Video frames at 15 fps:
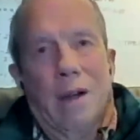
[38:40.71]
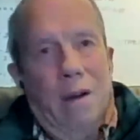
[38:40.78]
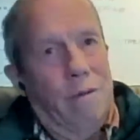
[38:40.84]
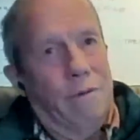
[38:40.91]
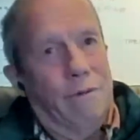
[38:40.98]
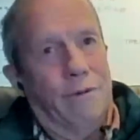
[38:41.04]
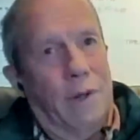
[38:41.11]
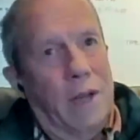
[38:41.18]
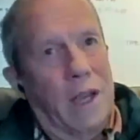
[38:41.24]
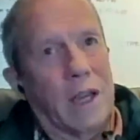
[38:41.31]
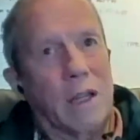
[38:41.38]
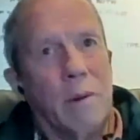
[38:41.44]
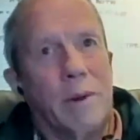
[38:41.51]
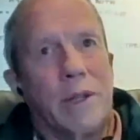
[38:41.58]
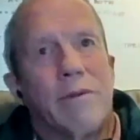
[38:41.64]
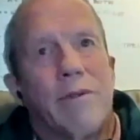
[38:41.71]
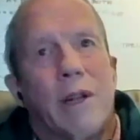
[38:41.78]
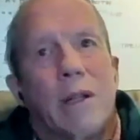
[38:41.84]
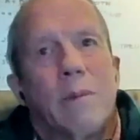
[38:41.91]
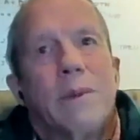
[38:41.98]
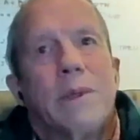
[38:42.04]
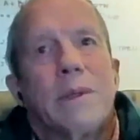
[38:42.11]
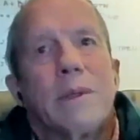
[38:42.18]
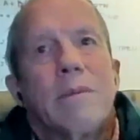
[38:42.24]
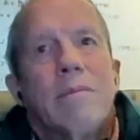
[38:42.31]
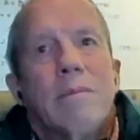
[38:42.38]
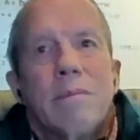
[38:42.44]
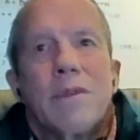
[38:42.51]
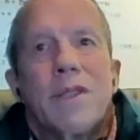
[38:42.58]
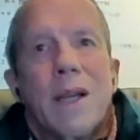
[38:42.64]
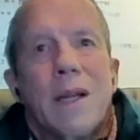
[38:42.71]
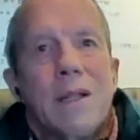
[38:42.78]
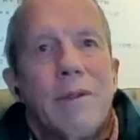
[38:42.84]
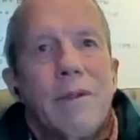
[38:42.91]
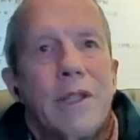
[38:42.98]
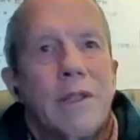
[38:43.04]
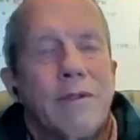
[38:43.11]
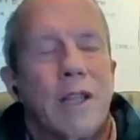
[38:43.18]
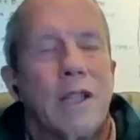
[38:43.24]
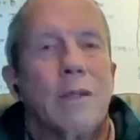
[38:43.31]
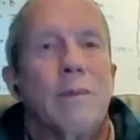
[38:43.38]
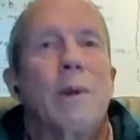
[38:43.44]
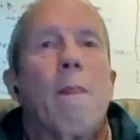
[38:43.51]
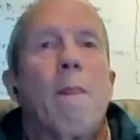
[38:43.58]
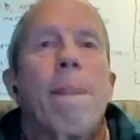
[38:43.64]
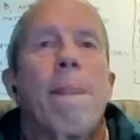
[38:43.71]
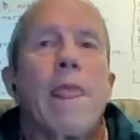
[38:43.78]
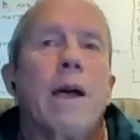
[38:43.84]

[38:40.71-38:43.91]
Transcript: of uh, economic development, scientific development,